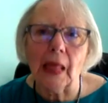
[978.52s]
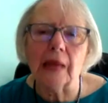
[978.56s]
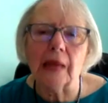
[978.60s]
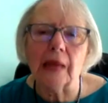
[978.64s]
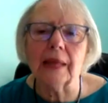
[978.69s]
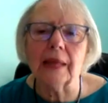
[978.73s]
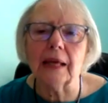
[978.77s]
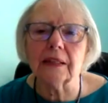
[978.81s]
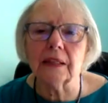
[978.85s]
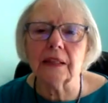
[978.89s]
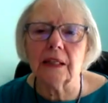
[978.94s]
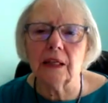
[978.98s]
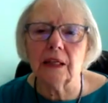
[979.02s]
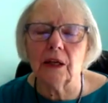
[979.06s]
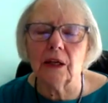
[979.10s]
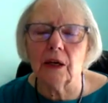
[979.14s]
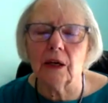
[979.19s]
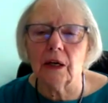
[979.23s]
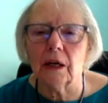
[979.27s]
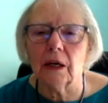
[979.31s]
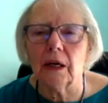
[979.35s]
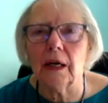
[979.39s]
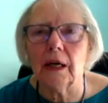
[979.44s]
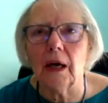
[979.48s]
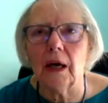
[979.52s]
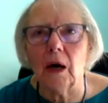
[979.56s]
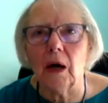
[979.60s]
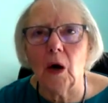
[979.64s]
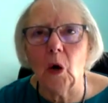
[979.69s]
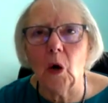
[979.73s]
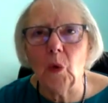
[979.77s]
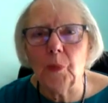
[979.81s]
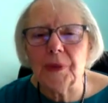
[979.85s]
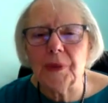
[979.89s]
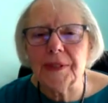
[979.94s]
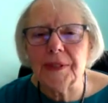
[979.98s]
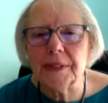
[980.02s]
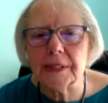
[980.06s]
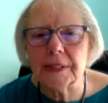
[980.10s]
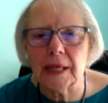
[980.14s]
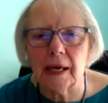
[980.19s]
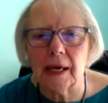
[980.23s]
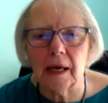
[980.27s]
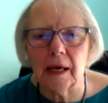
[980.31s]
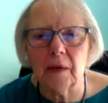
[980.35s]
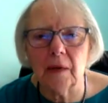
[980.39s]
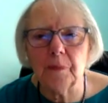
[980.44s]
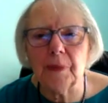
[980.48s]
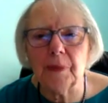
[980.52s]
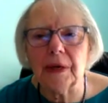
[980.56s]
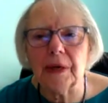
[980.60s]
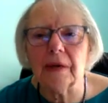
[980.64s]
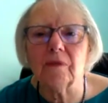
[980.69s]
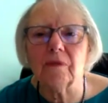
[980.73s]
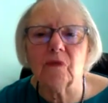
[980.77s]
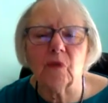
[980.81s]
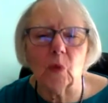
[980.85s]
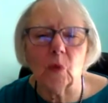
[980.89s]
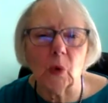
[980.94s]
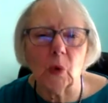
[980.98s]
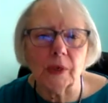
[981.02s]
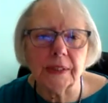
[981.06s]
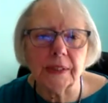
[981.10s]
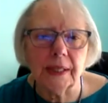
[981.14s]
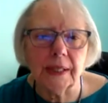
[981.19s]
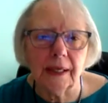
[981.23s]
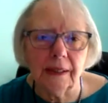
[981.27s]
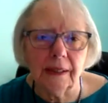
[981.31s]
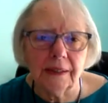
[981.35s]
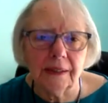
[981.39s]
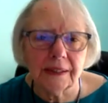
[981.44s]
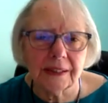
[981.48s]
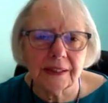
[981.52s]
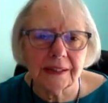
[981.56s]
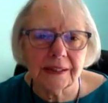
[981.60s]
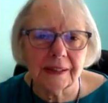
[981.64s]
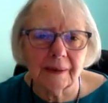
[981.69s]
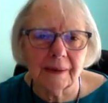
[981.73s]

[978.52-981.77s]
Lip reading: that opens up a vortex